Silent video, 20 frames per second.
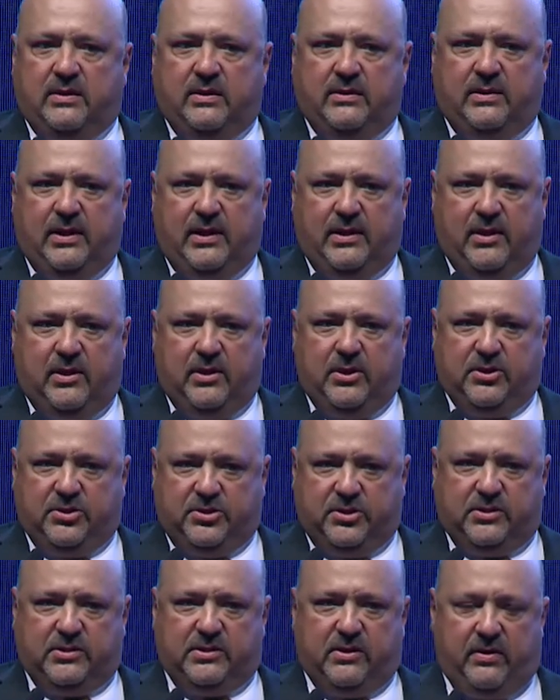
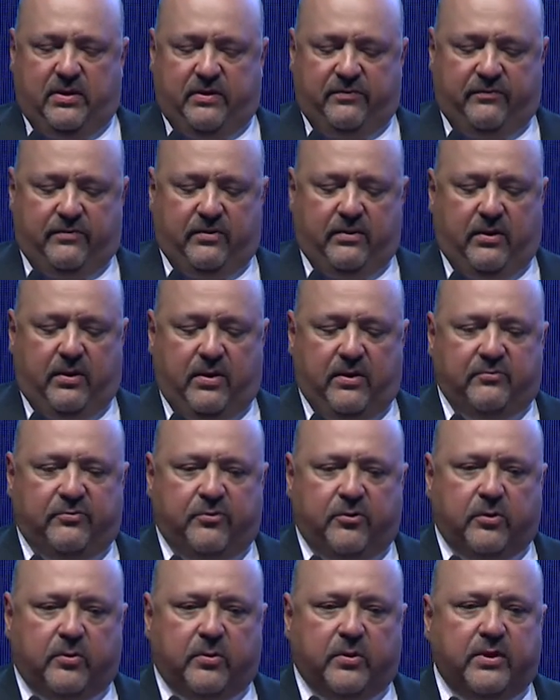technologies going
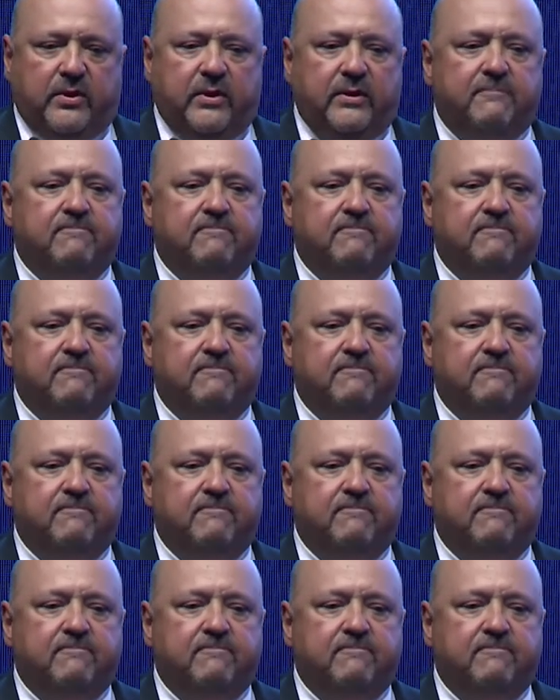forward.